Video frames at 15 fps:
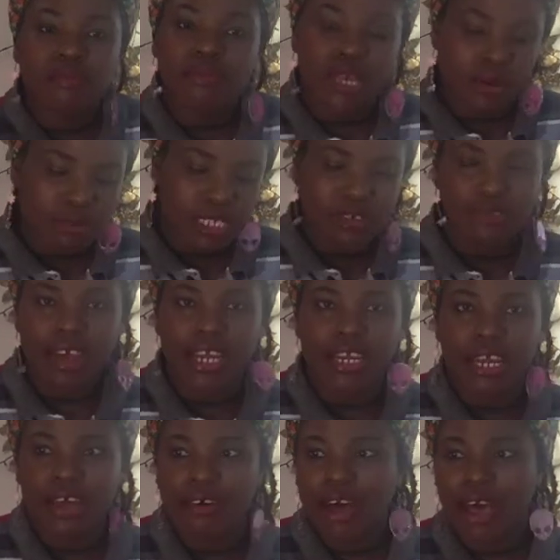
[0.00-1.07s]
come to find
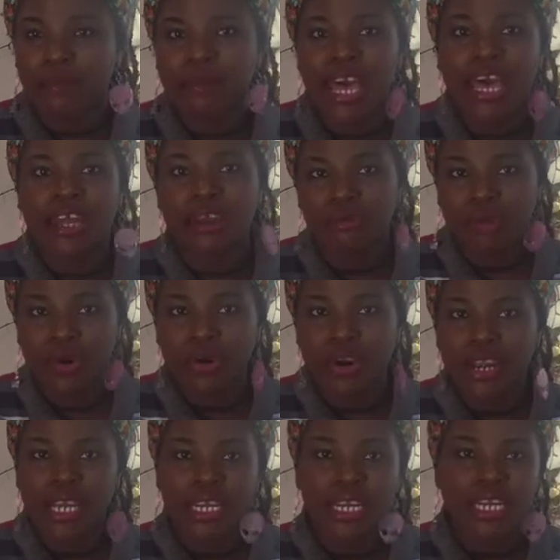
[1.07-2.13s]
out I'm adding more
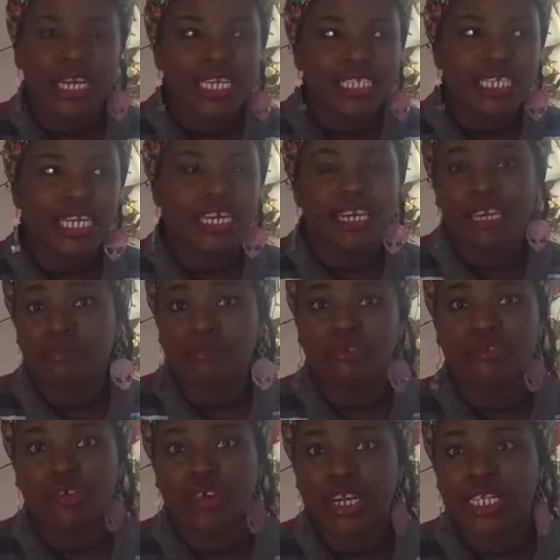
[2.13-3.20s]
and taking
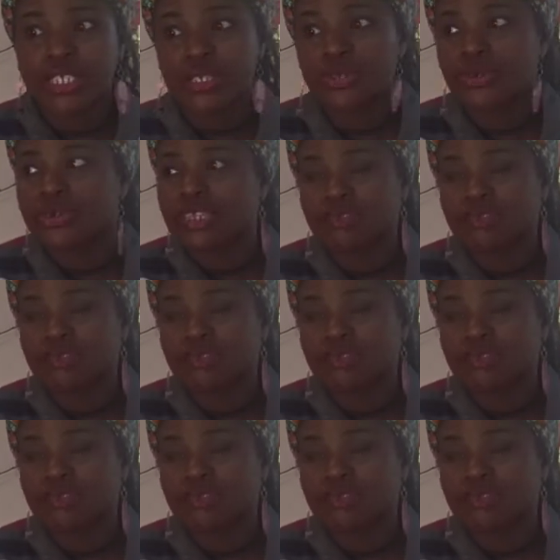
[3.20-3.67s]
before it's sold.